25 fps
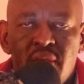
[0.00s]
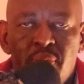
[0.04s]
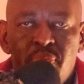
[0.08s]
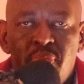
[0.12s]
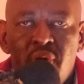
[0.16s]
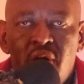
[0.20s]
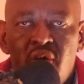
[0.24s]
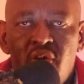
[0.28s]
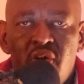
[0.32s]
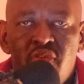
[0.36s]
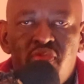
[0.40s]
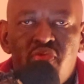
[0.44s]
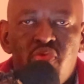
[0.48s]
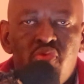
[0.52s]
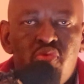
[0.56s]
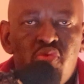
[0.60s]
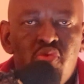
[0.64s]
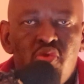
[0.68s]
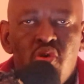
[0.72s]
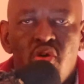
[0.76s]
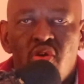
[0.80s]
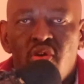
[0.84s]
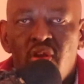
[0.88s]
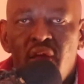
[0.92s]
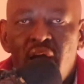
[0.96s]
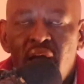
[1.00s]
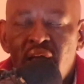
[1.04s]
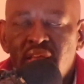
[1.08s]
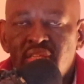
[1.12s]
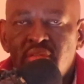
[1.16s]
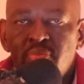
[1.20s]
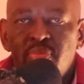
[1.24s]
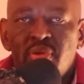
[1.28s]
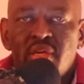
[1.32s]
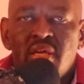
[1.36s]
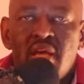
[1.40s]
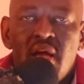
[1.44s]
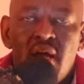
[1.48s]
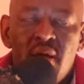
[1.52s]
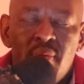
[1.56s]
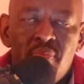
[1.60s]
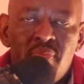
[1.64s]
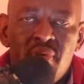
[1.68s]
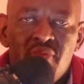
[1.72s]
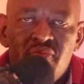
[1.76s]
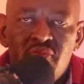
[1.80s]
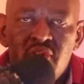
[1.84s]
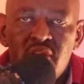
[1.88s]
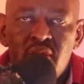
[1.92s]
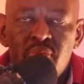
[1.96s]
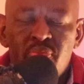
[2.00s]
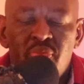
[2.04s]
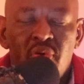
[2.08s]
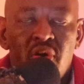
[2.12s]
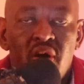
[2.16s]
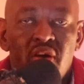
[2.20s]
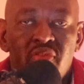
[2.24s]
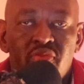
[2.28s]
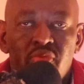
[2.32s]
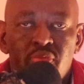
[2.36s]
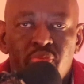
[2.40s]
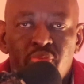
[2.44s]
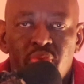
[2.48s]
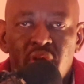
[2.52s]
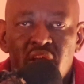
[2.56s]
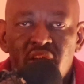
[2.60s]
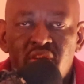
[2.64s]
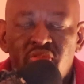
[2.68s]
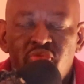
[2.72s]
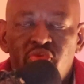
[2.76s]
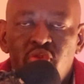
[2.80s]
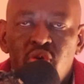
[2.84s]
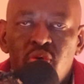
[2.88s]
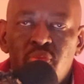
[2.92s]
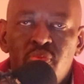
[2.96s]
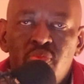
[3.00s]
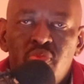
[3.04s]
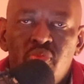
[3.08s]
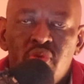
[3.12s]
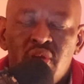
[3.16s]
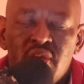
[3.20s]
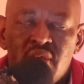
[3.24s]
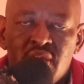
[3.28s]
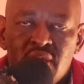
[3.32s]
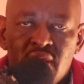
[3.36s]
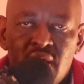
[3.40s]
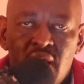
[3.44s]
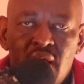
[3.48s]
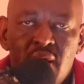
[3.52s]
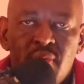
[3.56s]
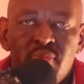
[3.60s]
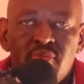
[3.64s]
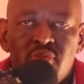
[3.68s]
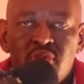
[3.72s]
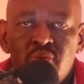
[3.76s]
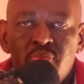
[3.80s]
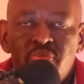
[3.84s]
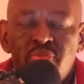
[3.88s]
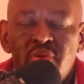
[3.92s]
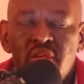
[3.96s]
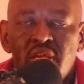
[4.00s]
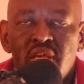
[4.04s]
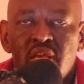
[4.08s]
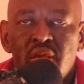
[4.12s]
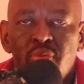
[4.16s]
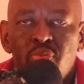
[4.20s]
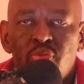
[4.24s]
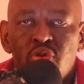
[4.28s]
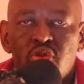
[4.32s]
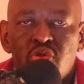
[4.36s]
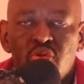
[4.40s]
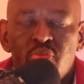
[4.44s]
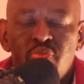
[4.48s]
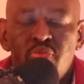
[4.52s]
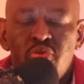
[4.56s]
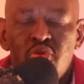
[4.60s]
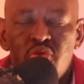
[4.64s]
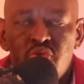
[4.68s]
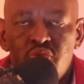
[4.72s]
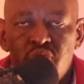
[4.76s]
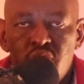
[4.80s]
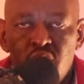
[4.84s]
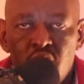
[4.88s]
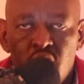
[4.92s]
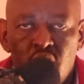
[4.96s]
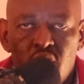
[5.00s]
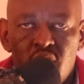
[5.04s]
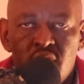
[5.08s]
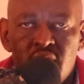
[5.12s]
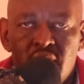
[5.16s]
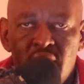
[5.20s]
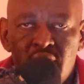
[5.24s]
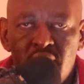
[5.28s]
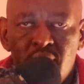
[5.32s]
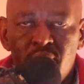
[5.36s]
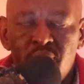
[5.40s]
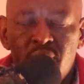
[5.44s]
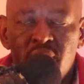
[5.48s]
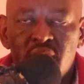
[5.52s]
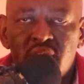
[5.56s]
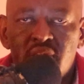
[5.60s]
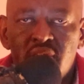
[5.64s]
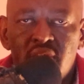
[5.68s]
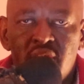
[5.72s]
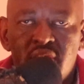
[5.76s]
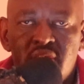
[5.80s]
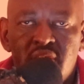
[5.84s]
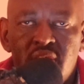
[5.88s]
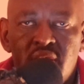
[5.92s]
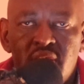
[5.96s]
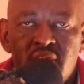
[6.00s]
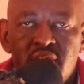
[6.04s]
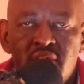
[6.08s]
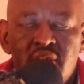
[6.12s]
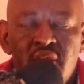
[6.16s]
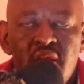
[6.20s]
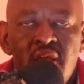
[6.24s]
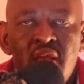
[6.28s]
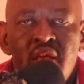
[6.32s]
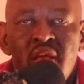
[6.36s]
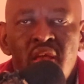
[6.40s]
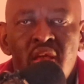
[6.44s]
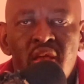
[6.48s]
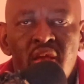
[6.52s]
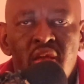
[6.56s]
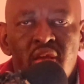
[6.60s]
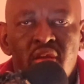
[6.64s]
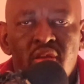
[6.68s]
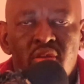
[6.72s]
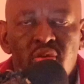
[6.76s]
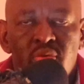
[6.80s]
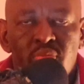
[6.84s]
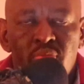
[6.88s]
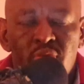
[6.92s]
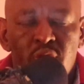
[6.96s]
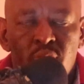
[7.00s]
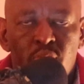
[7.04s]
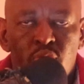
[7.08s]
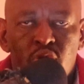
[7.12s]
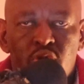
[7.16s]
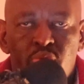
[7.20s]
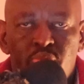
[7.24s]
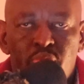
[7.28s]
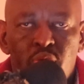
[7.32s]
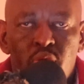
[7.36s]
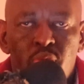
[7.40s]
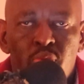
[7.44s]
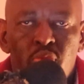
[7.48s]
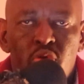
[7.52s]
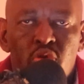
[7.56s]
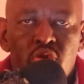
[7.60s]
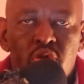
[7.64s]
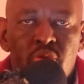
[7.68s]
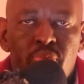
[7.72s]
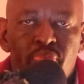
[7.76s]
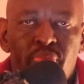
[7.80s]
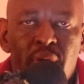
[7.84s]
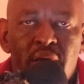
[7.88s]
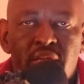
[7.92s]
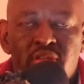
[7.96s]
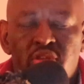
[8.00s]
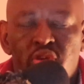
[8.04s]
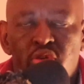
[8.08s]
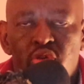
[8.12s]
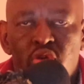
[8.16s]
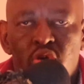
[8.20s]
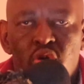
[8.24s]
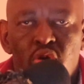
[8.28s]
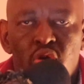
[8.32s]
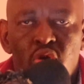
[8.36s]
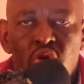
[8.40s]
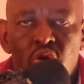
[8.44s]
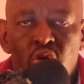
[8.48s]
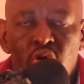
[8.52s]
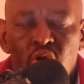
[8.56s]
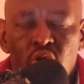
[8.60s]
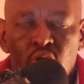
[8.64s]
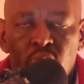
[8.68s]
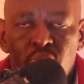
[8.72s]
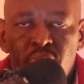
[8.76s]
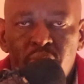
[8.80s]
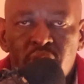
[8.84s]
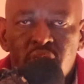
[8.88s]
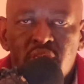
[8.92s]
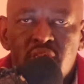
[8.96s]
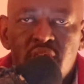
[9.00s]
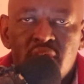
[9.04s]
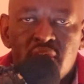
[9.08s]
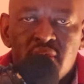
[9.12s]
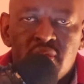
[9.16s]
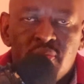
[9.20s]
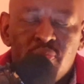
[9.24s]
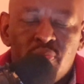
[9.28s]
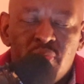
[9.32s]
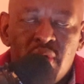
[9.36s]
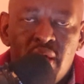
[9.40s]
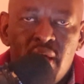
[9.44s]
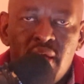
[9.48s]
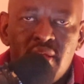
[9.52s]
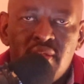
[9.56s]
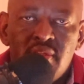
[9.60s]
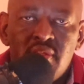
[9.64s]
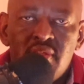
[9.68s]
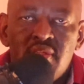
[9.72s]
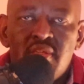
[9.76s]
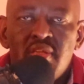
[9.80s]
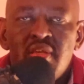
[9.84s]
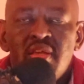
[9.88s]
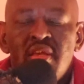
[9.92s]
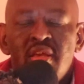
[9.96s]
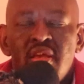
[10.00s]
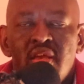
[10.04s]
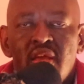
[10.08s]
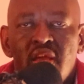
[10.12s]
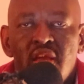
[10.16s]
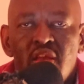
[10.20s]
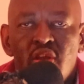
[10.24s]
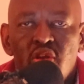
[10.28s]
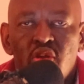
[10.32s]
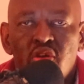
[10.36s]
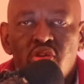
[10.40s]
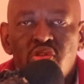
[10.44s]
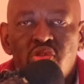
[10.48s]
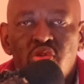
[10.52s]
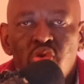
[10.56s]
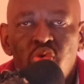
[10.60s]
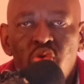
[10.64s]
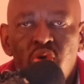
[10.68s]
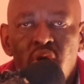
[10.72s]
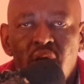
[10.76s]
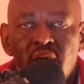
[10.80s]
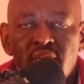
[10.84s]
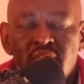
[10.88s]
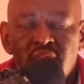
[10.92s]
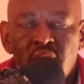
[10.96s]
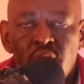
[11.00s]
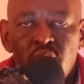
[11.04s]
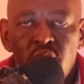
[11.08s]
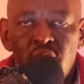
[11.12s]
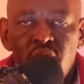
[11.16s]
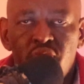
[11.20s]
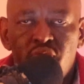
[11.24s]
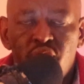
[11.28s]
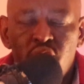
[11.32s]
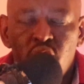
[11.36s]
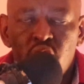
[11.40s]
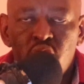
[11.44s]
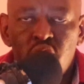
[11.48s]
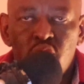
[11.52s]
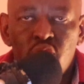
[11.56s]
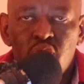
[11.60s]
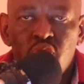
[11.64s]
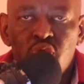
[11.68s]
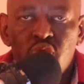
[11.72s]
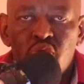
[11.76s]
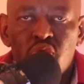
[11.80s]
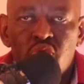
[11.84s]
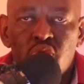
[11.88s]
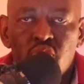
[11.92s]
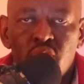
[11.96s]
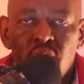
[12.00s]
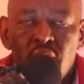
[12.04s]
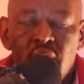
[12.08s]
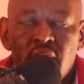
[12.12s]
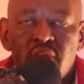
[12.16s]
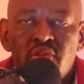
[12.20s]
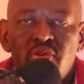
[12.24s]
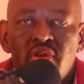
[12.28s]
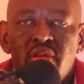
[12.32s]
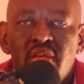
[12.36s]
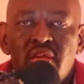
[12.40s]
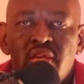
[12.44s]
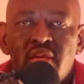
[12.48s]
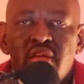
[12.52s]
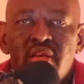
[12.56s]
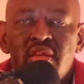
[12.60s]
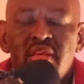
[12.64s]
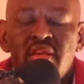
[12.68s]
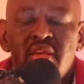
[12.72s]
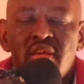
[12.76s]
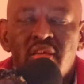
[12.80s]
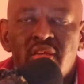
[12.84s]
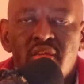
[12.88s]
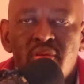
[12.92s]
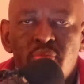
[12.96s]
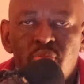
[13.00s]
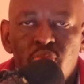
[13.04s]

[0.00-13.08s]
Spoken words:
a powerful or has become a very powerful platform when it comes to being able to build online businesses, to be able to promote personal or business brands, and also as a way for you to actually create